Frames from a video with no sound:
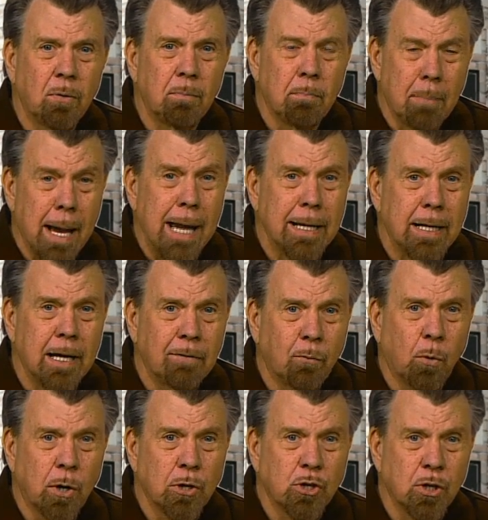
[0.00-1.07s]
might have
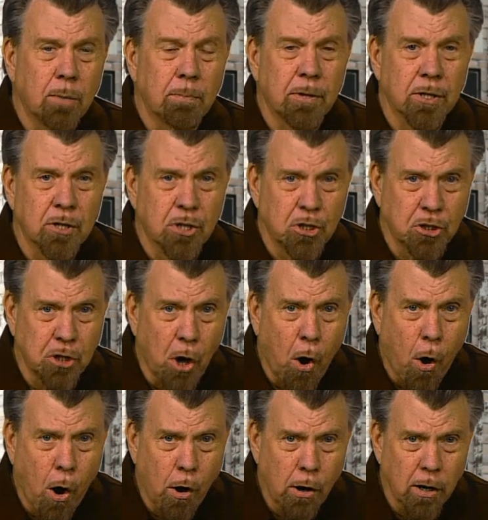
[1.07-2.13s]
worshiped the
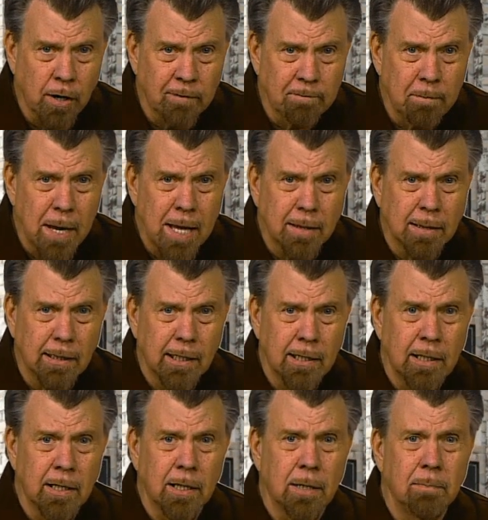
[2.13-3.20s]
Star of
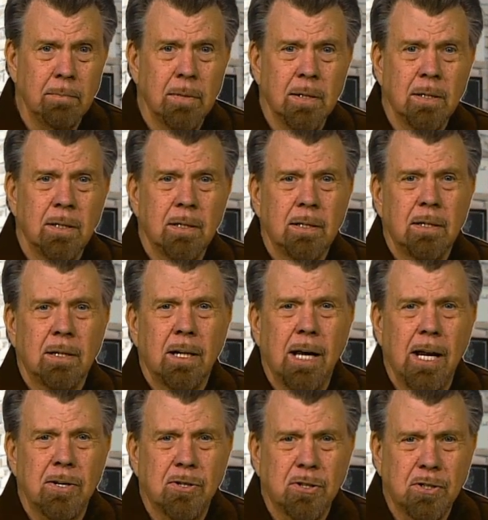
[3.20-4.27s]
Bethlehem
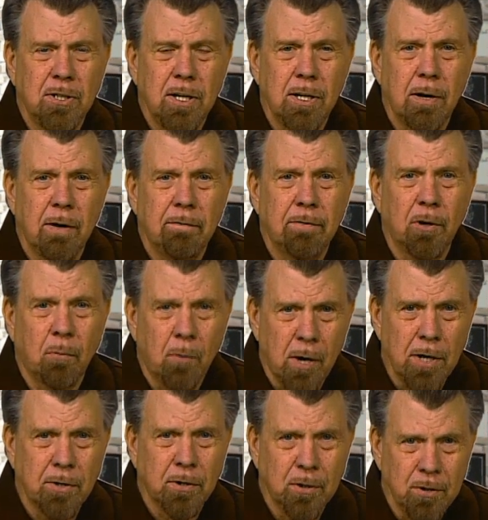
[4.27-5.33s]
instead of the
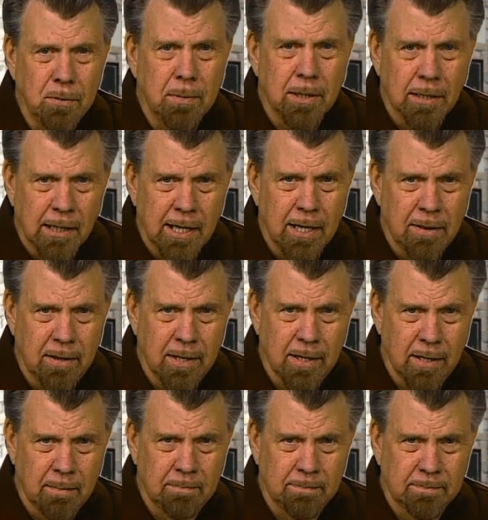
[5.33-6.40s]
one to whom it led
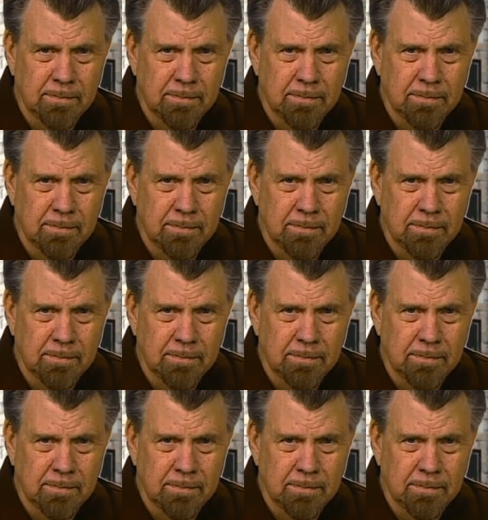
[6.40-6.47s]
them.